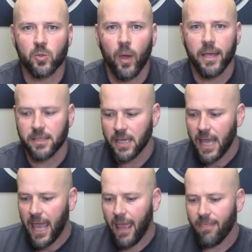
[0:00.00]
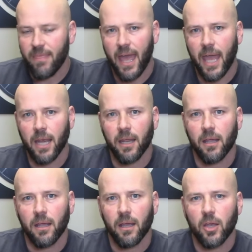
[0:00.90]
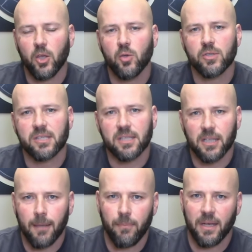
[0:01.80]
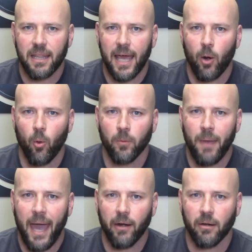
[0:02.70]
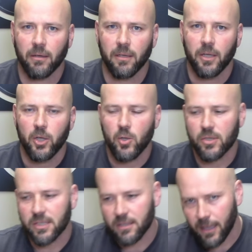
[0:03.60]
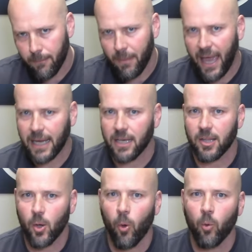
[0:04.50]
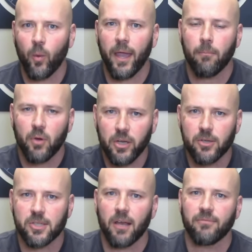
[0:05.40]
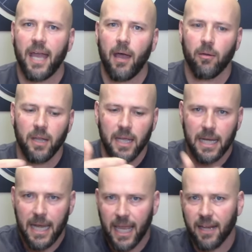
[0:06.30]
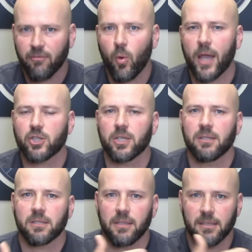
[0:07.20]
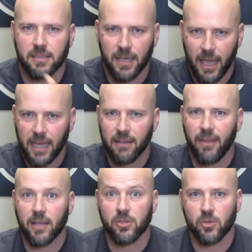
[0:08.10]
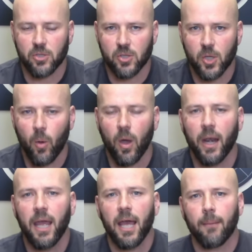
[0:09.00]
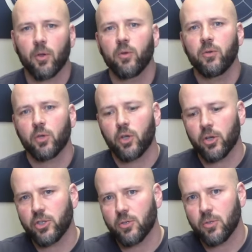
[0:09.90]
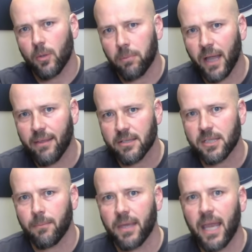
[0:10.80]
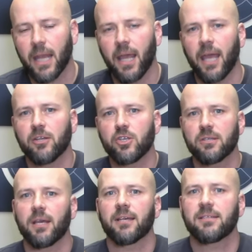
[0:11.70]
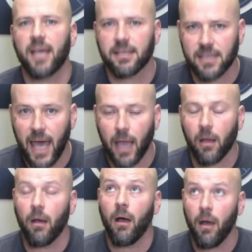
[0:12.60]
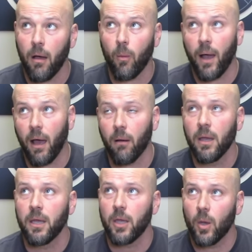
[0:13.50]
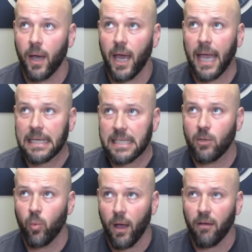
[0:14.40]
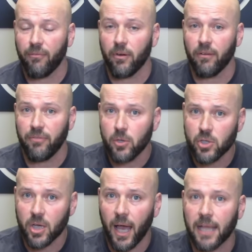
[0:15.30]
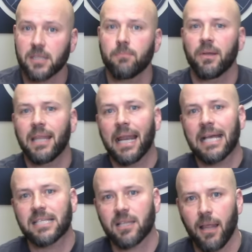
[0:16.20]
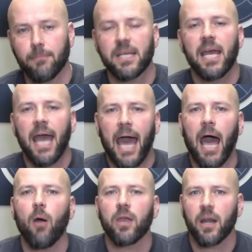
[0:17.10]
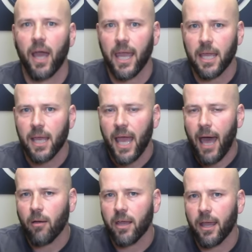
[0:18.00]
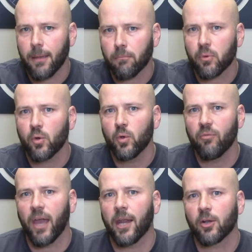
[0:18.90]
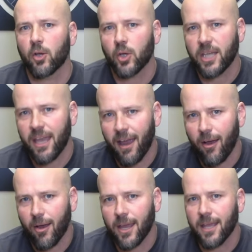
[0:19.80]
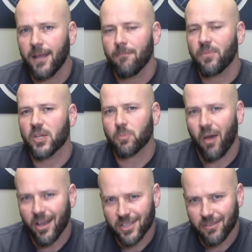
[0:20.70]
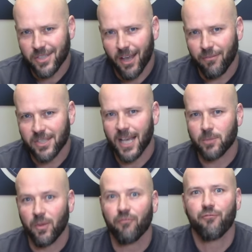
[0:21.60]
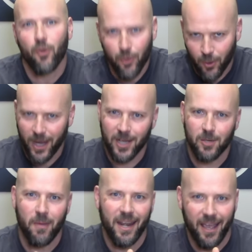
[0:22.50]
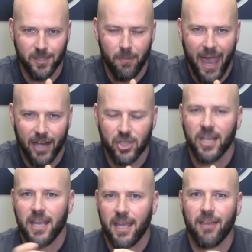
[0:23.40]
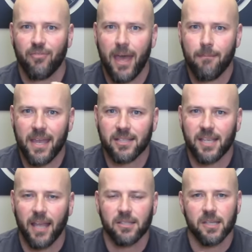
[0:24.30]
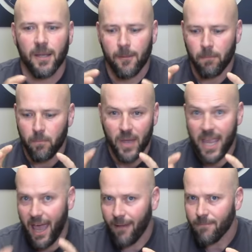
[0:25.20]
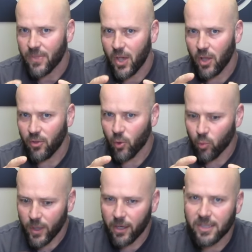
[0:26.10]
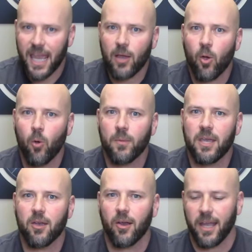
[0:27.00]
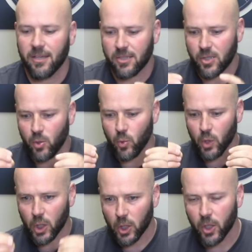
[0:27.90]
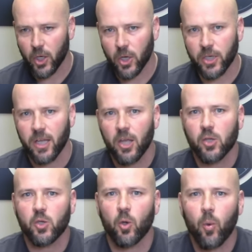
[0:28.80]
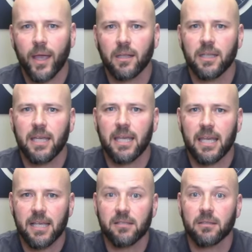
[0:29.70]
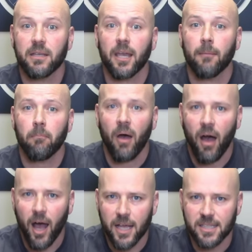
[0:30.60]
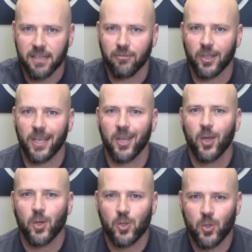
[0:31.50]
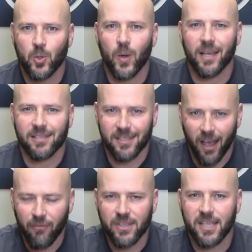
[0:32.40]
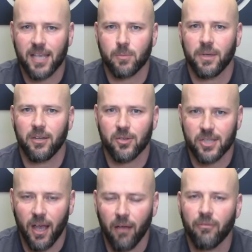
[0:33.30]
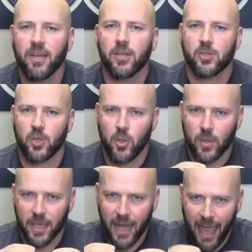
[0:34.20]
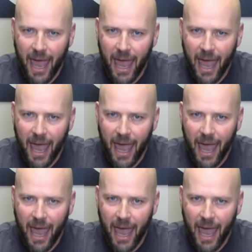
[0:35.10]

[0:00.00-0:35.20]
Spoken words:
or twice, and then you slip into that old pattern. You slip back into the old way of putting yourself down. Negative questions leads to negative answers and so on. I'm going to encourage you to apply this tip again and just assess that and go, oh wow, you know, I did well for a few shots, but then I slipped. How can I improve and carry this positive self-assessment further into my next match, if that makes sense? But yeah, the real take home here is to learn to quickly, easily, and positively do a self-assessment of yourself so you can